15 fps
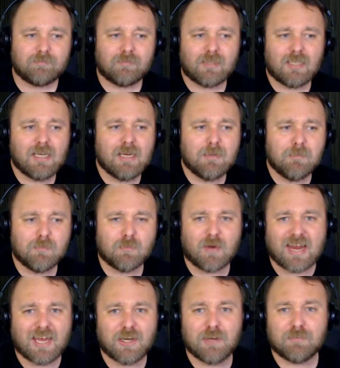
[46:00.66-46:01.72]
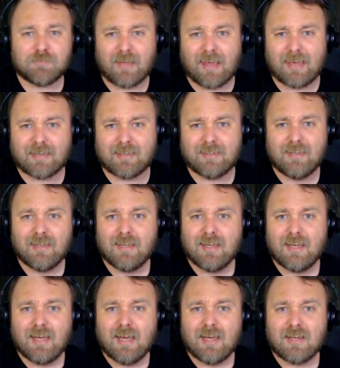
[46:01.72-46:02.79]
Right, enough tech.
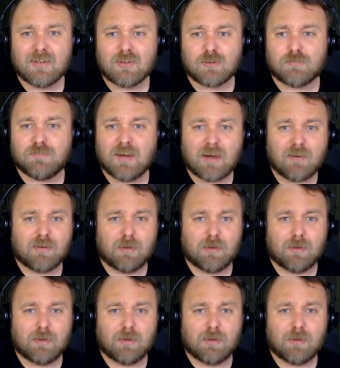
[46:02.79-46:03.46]
Just very,